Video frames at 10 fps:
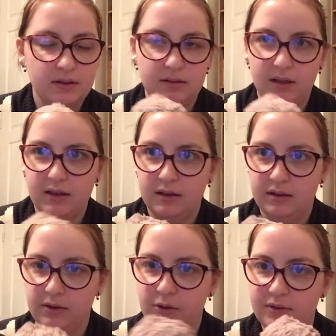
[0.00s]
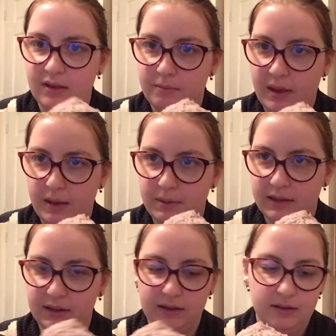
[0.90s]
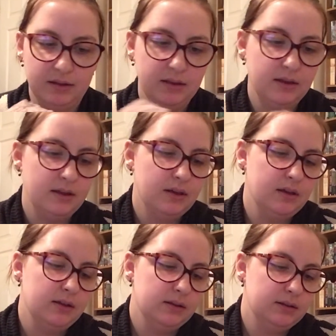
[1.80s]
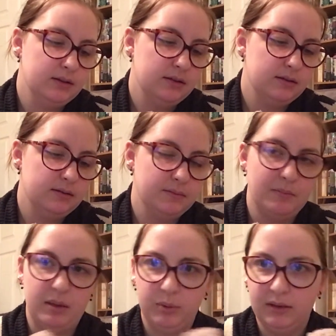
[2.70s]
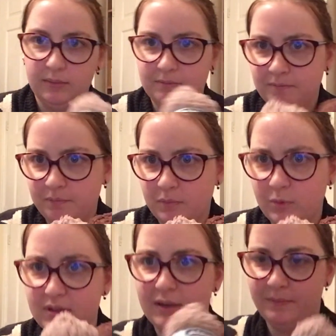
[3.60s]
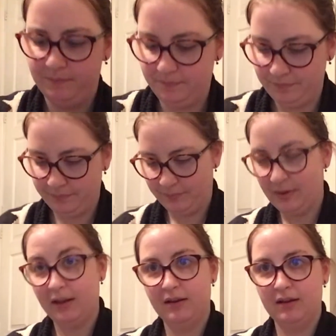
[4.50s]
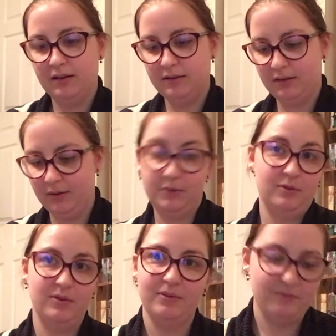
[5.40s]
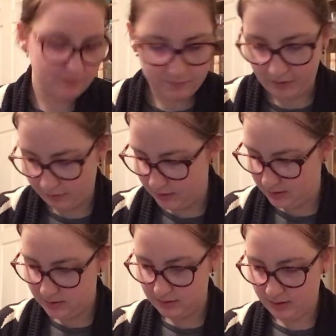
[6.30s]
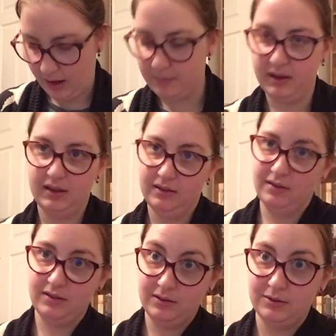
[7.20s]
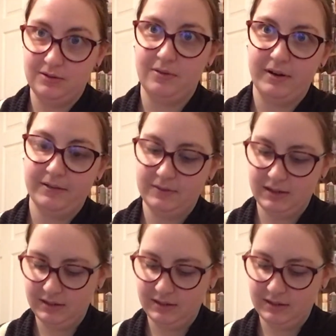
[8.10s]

like a hooded bear blanket, maybe. We'll see. So very happy that those arrived.